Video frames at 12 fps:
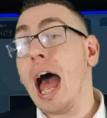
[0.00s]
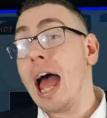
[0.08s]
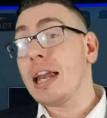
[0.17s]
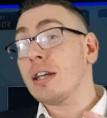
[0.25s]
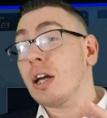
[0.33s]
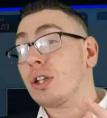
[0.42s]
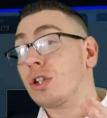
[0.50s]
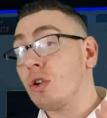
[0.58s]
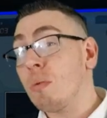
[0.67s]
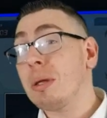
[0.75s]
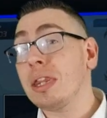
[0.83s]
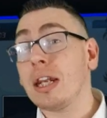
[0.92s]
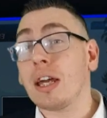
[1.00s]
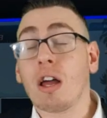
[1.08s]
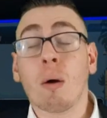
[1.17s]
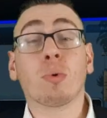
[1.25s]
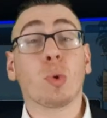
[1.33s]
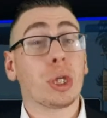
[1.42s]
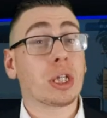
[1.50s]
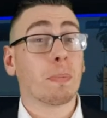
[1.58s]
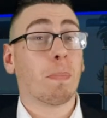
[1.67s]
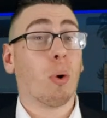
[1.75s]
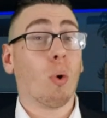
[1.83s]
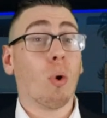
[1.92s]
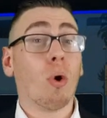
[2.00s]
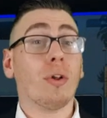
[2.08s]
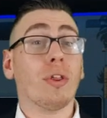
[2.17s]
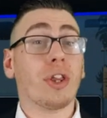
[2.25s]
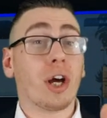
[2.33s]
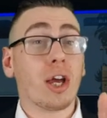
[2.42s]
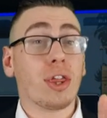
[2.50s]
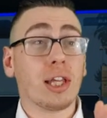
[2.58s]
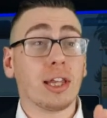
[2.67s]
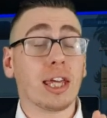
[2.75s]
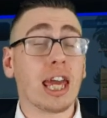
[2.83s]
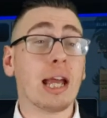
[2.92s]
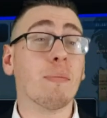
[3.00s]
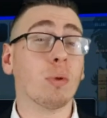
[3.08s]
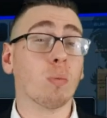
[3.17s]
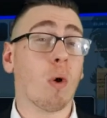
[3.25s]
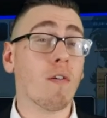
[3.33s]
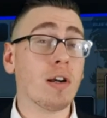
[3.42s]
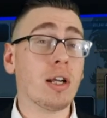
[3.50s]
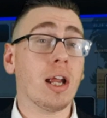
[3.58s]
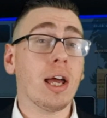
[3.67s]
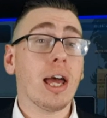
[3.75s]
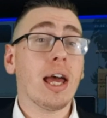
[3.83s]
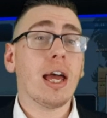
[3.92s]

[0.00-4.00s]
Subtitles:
And assuming that it comes with the support that I think the game would warrant,